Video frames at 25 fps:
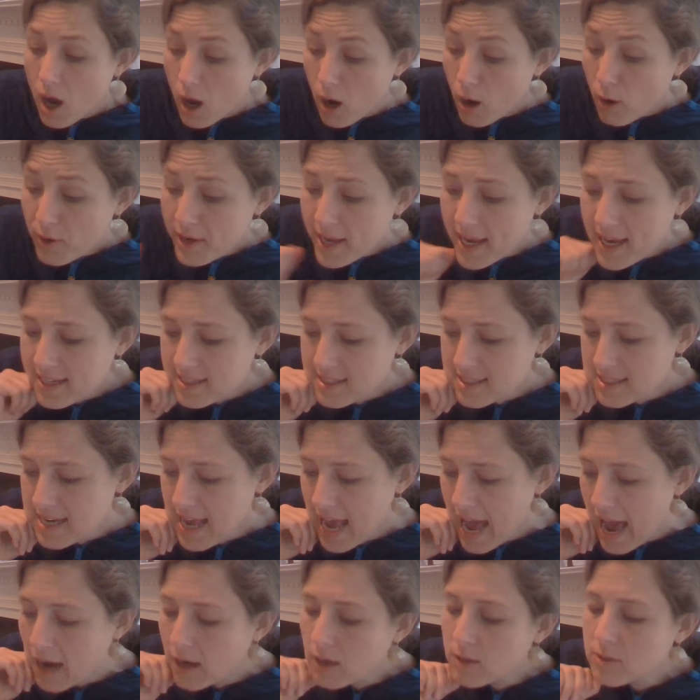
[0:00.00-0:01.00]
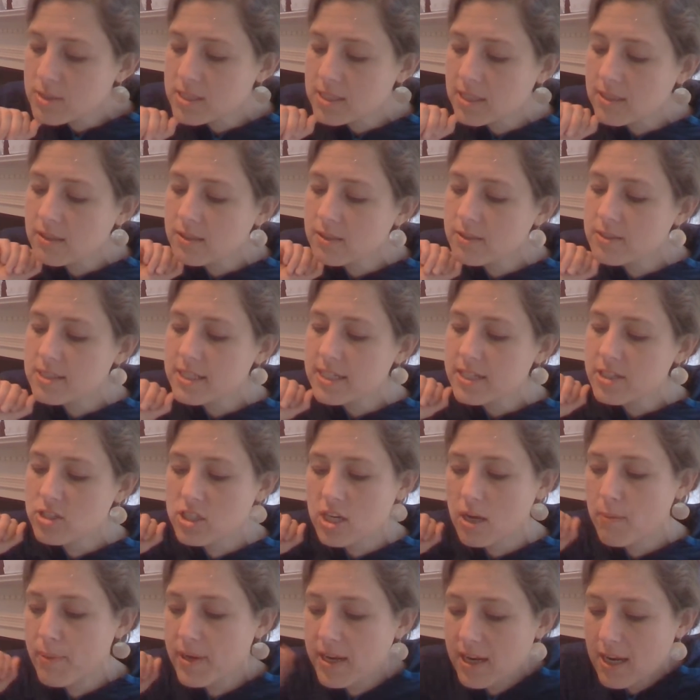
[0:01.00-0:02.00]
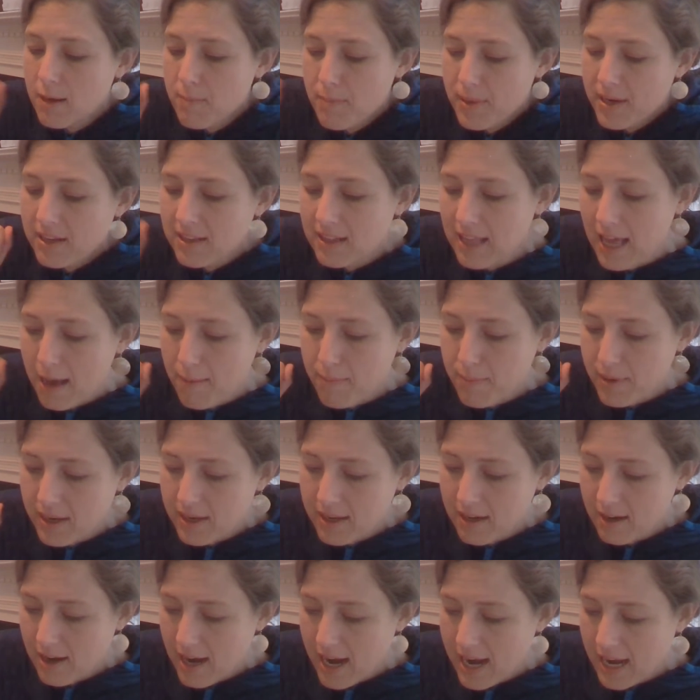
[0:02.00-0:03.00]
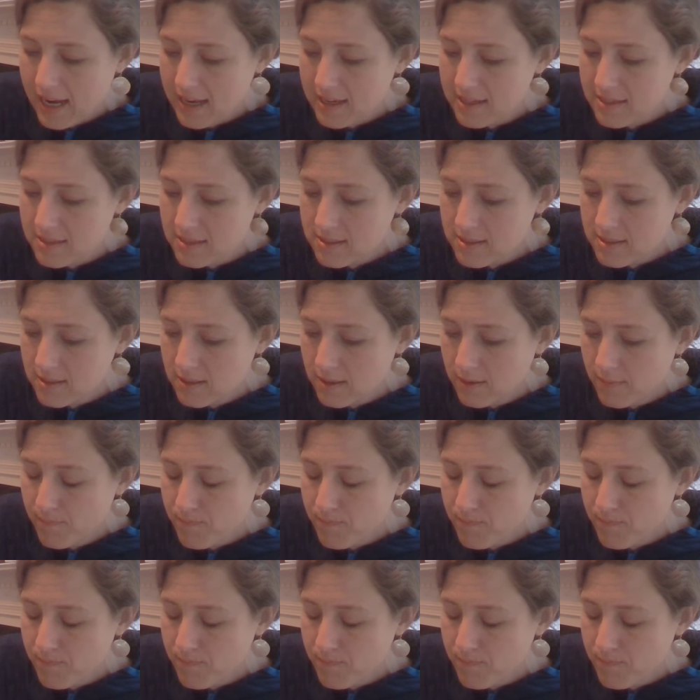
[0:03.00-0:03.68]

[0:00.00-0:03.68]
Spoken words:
Oh, yes, now, said Lucy, jumping up and clapping her hands.